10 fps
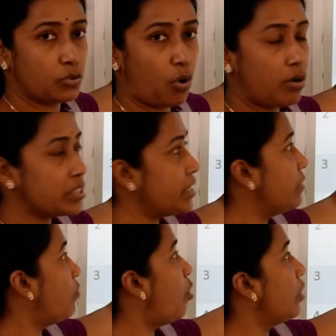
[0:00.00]
cost
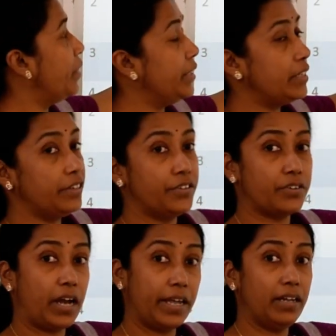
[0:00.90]
involved in the
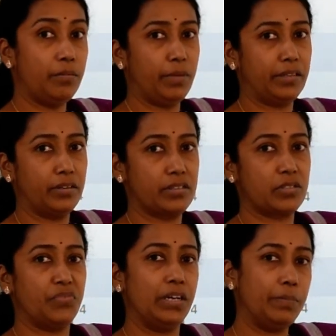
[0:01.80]
trial
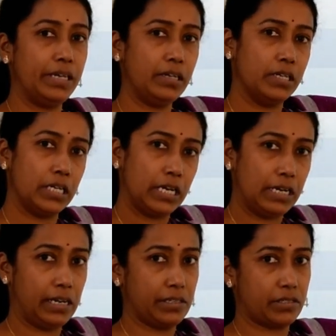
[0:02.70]
methods will be
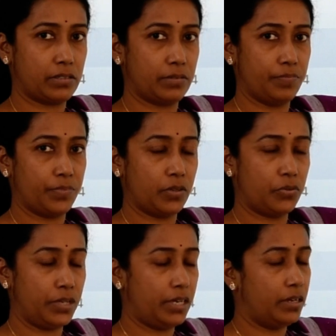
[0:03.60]
less,
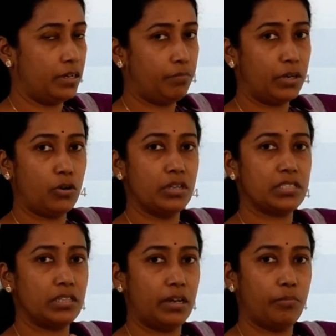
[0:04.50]
okay,
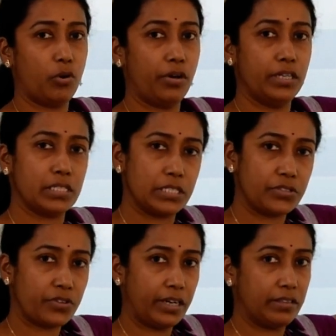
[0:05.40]
because the employee is
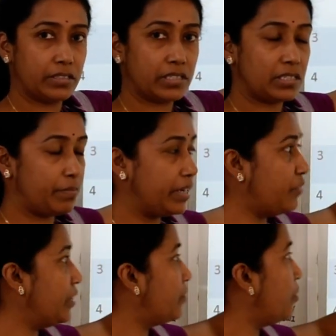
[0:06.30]
trained. This is the
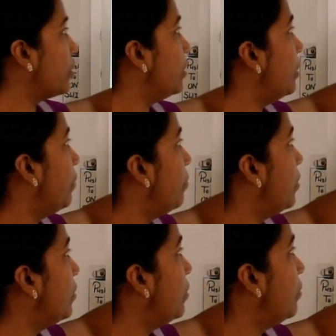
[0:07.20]
benefit for
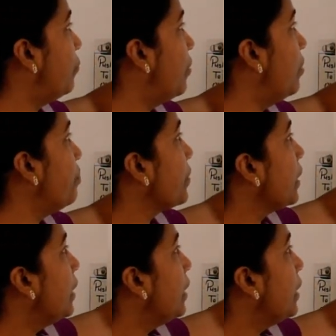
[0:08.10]
the firm.